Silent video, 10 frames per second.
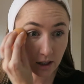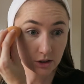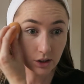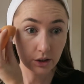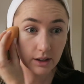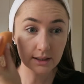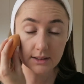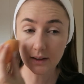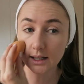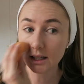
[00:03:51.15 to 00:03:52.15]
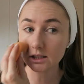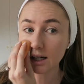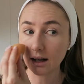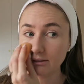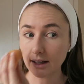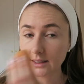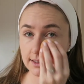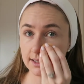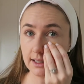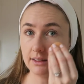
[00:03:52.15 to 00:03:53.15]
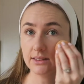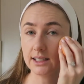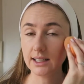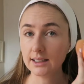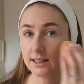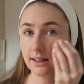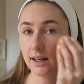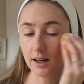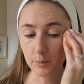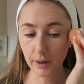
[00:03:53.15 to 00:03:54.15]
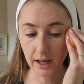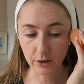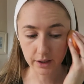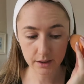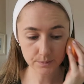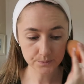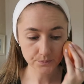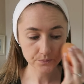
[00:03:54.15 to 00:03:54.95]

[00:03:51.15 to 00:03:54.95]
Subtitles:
So this foundation I find doesn't even need a powder.